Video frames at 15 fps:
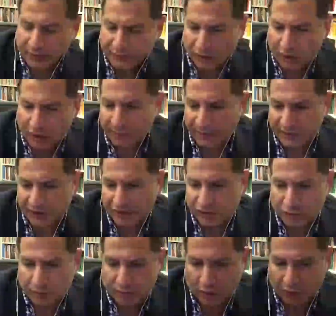I talk about this
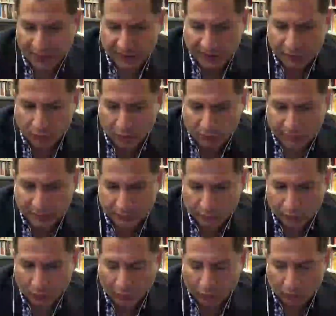group called the Inquiry
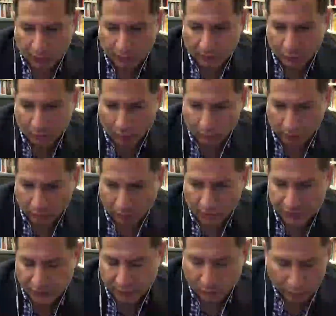during World War I.
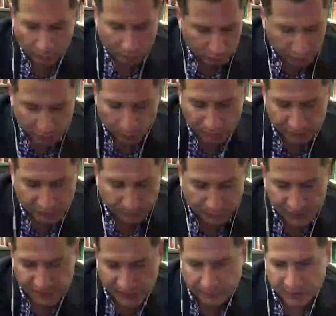So Woodrow Wilson
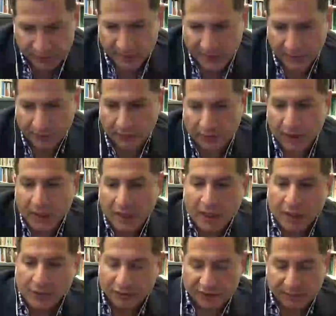puts them together.
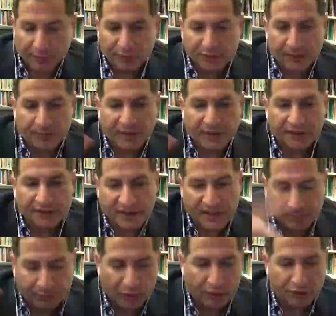They're supposed to be this
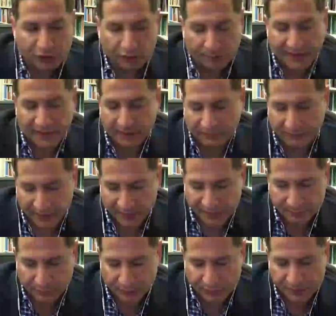impartial band of
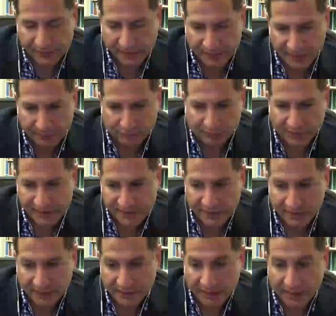experts that he brings
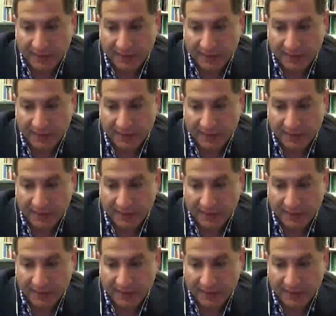in.